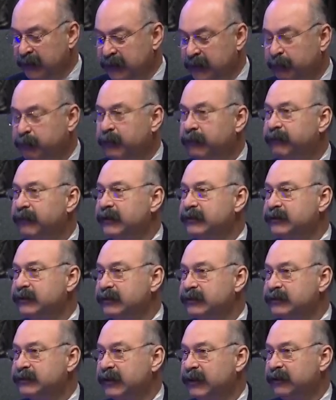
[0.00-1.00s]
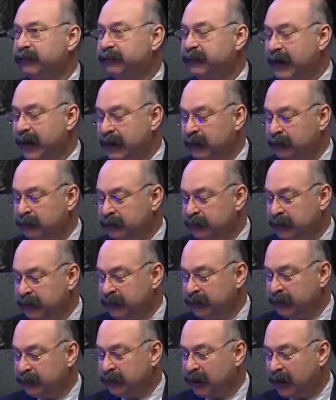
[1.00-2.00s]
The provisions that are found
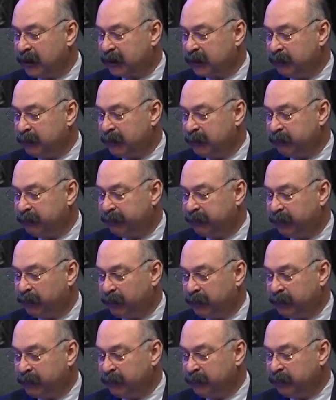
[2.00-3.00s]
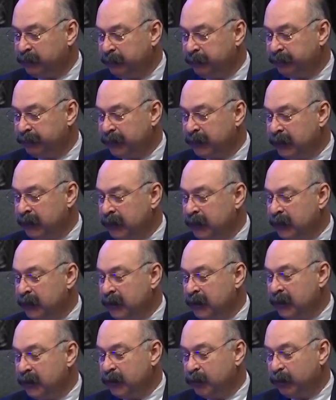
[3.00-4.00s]
in the document before you,
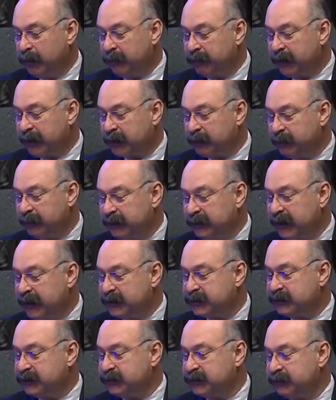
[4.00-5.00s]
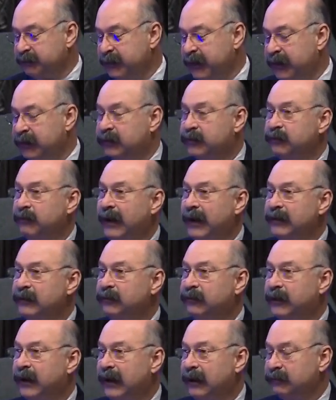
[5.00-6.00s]
when recommendations are made to
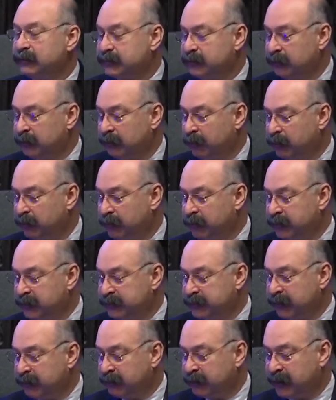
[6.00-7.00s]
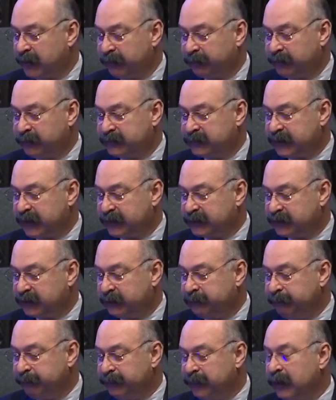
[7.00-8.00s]
annual council or the General Conference
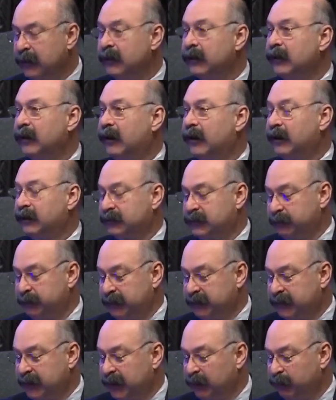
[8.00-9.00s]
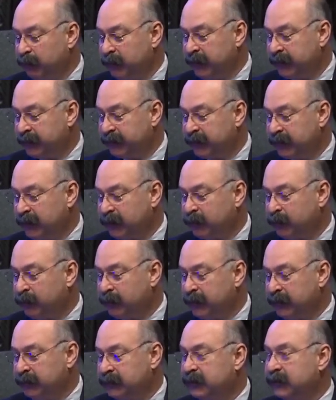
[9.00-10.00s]
session, are to be dealt with
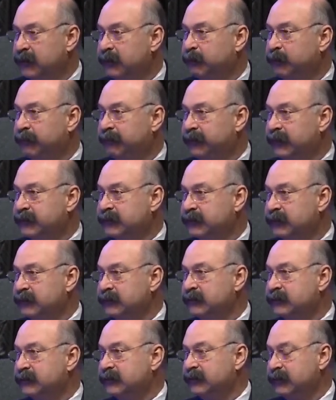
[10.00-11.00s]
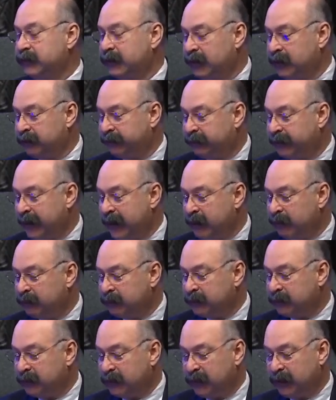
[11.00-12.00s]
according to the provisions that are
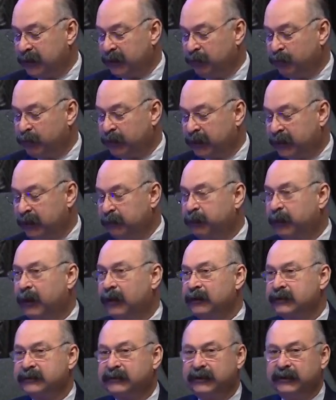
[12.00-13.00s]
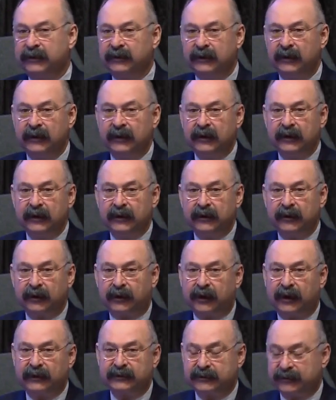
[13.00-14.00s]
found in working policy, the
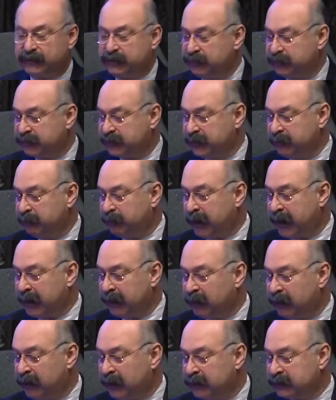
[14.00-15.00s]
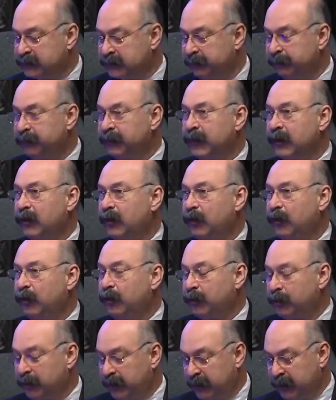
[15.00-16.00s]
Constitution and bylaws,
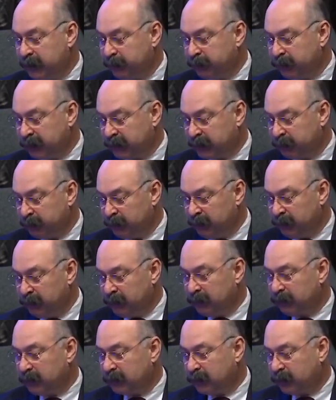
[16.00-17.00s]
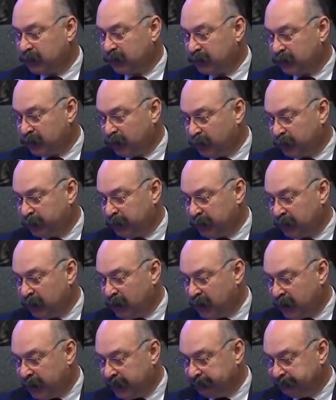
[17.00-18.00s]
or in applicable corporate
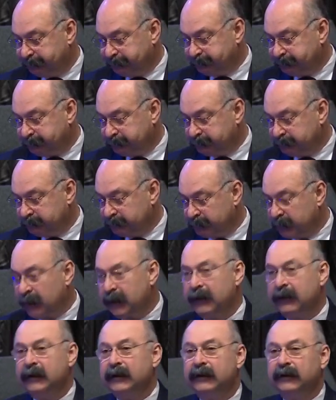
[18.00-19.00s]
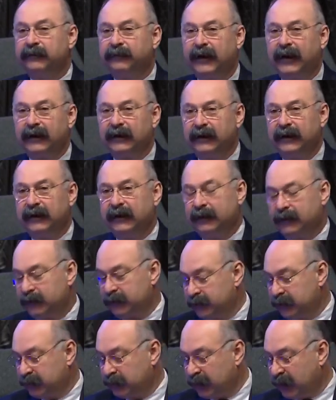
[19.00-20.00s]
law. Finally,
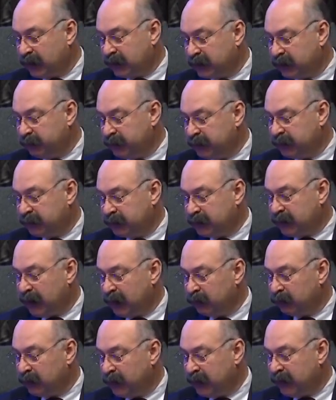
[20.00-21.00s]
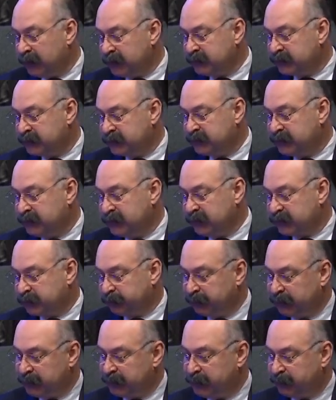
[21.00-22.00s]
the document outlines
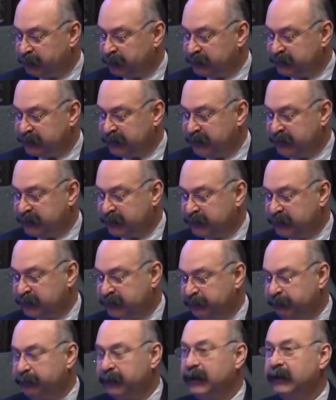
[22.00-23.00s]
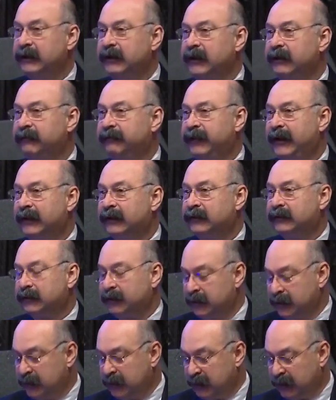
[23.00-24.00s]
disciplinary procedures in the event
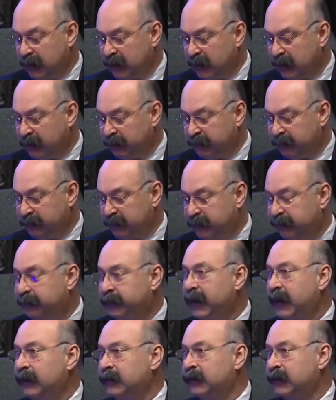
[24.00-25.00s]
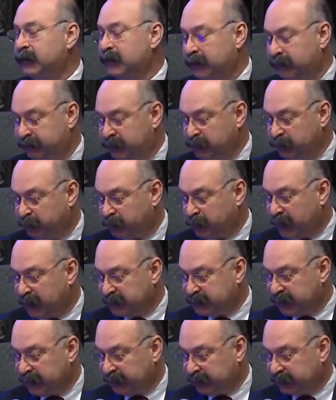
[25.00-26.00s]
of the failure of due
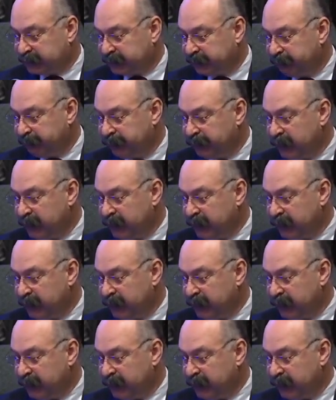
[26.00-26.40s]
process.